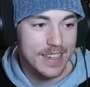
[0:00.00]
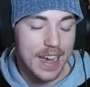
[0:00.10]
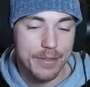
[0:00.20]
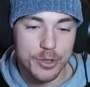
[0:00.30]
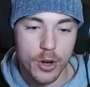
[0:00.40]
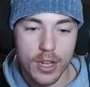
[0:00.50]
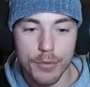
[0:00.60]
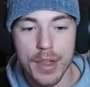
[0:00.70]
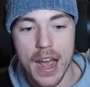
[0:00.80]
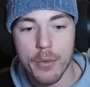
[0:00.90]
After all of
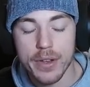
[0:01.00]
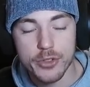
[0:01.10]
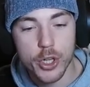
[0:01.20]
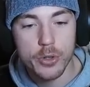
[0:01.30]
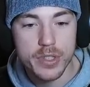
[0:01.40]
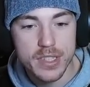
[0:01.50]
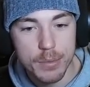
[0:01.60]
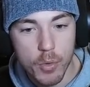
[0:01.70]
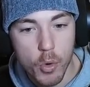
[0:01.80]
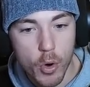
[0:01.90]
that, we have chosen some
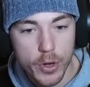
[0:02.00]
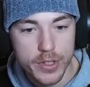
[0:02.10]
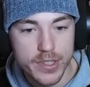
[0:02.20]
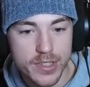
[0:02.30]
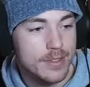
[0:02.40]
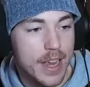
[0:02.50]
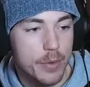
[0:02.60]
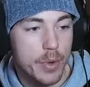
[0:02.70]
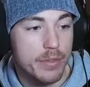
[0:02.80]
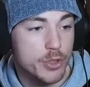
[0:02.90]
awards and
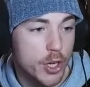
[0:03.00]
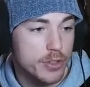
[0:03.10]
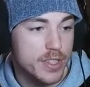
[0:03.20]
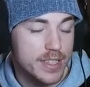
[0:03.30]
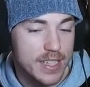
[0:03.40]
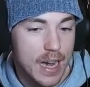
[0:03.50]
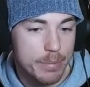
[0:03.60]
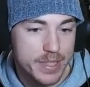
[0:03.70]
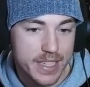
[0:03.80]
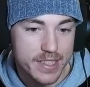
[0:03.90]
we have chosen a top
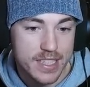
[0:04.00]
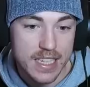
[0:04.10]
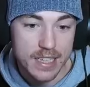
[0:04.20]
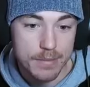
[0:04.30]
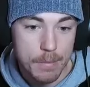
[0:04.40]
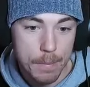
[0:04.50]
16.